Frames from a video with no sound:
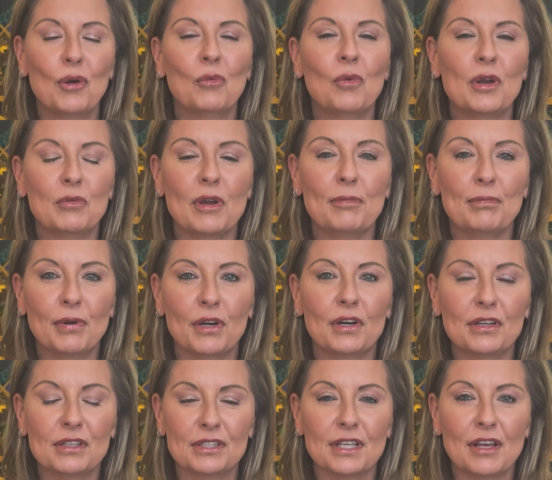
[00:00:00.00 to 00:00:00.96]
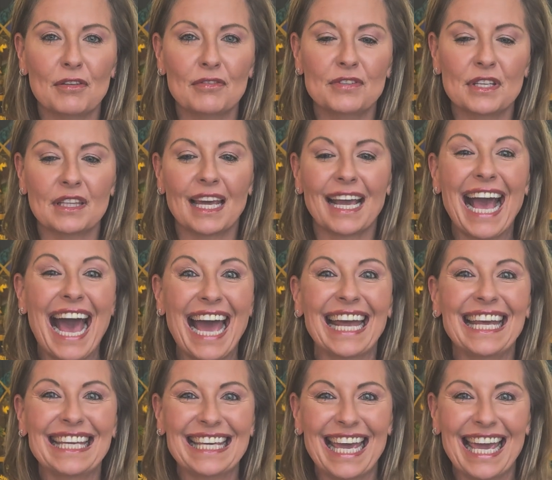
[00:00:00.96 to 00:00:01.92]
When we put ourselves in like,
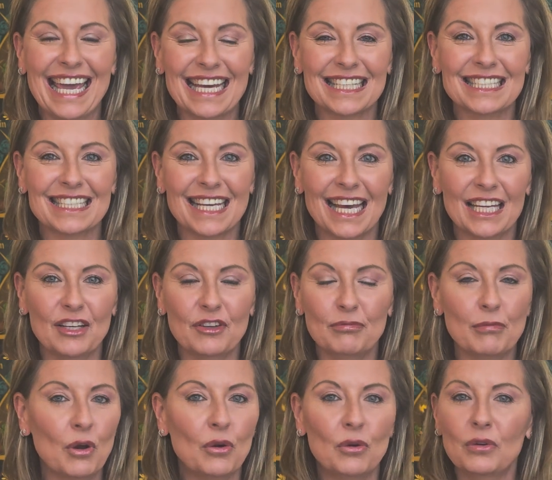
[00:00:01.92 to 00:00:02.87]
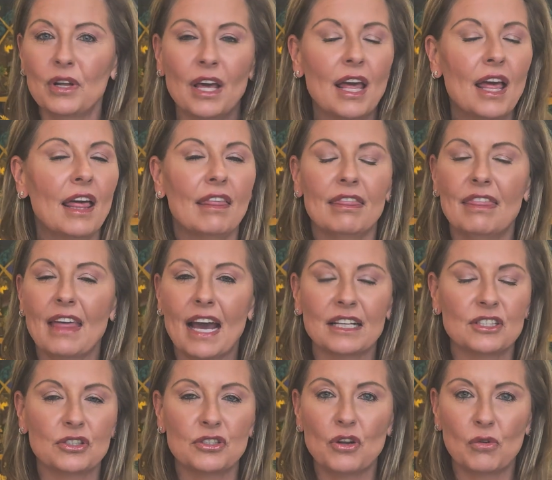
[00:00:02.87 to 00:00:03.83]
I can't kind of mode,
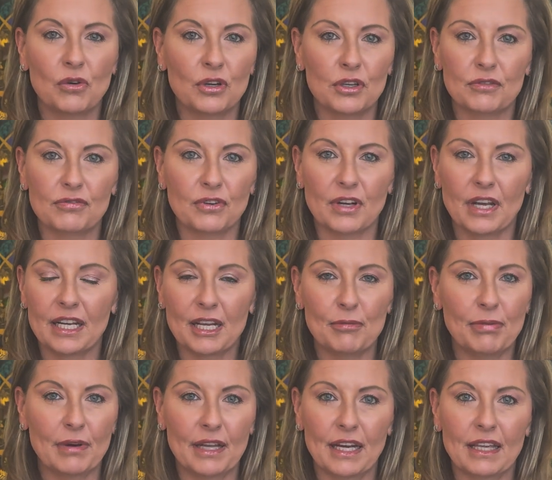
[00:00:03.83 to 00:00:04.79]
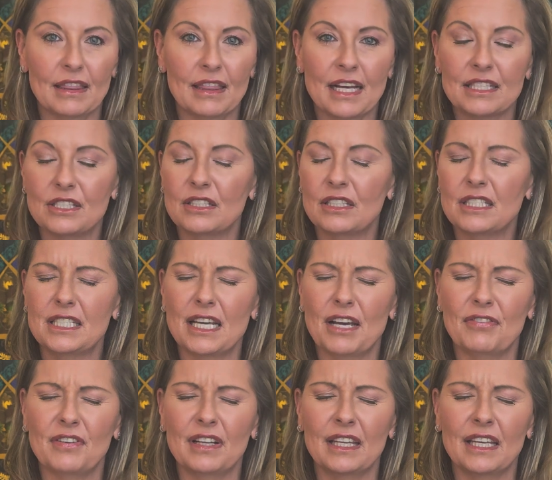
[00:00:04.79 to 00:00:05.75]
that's no good for anybody. That's
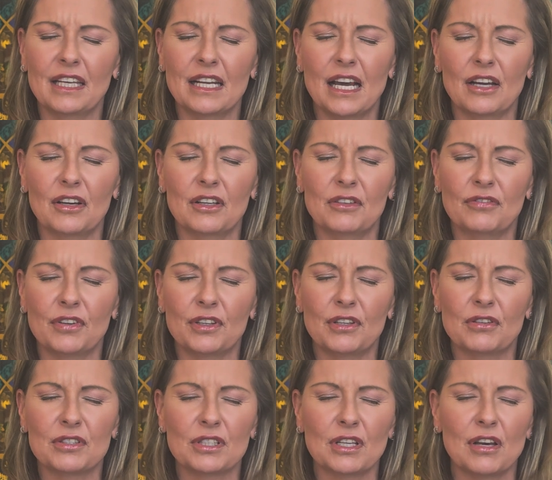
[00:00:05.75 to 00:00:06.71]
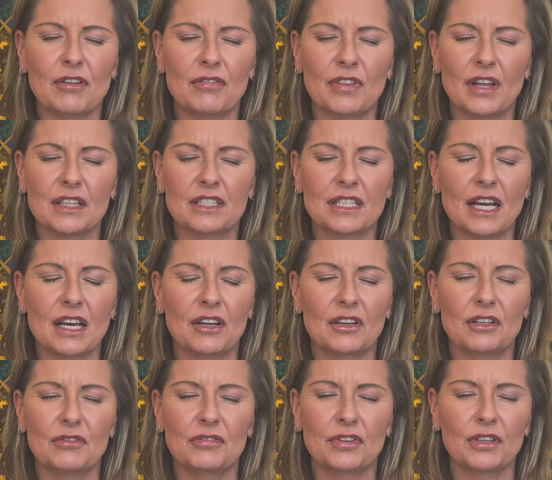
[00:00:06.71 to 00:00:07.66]
definitely not good for yourself. That's not
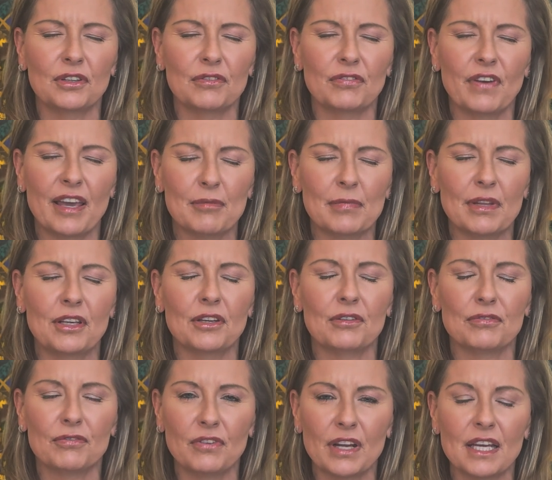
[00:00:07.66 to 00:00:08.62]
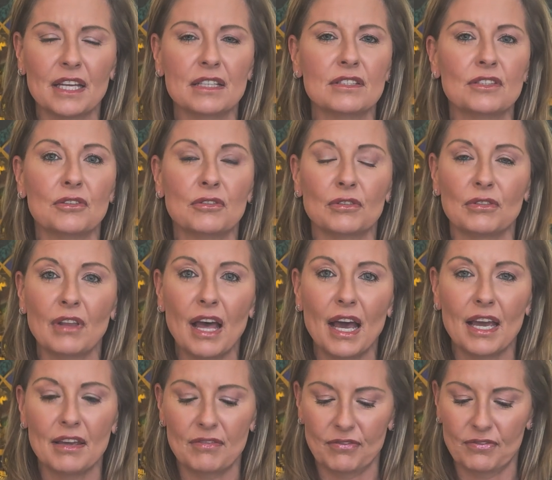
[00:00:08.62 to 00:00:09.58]
good for your family, your friends, your
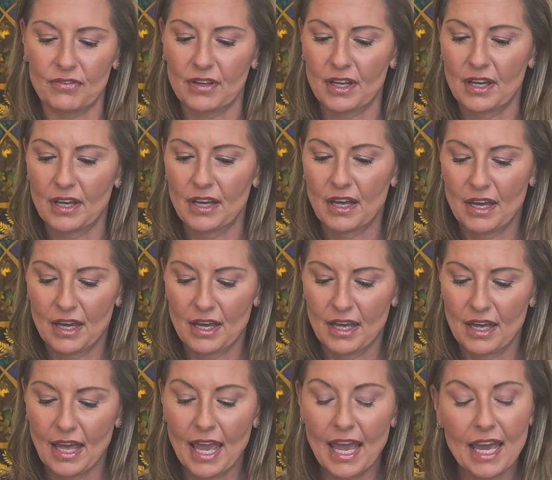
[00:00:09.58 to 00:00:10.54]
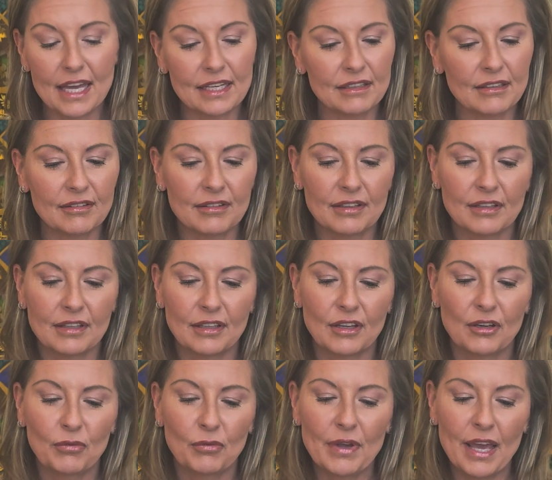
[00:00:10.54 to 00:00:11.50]
life. And
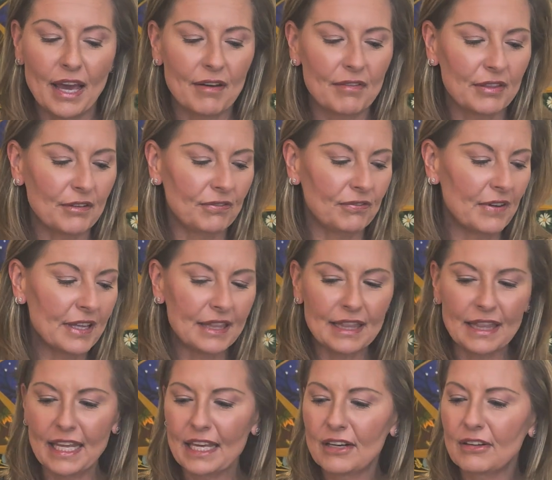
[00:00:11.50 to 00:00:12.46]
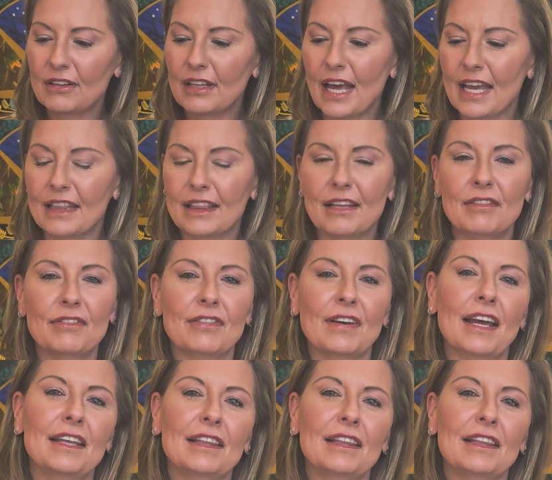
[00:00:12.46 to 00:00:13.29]
we have the fun little, I love